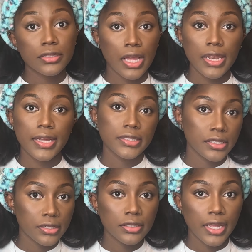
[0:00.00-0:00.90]
I like to
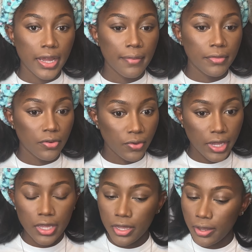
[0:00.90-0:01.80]
look like I'm
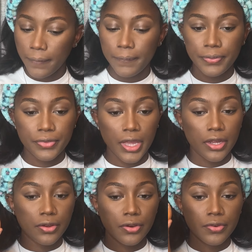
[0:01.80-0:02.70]
awake. I
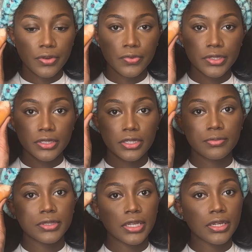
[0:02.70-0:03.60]
go in with some
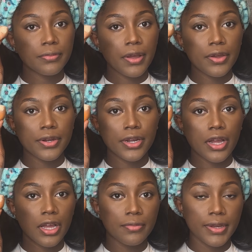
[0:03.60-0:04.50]
setting powder
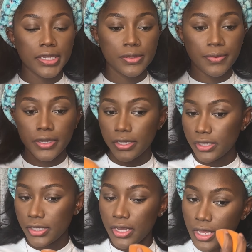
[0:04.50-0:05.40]
on my
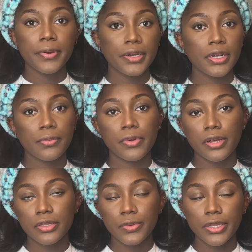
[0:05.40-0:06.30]
sponge, put it up
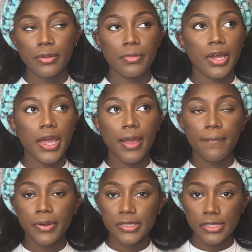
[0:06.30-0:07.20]
all the way under my eye,
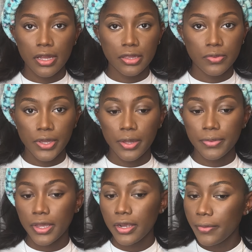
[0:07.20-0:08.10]
I press it all the way up
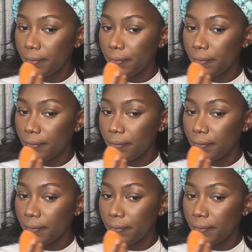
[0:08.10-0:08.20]
there.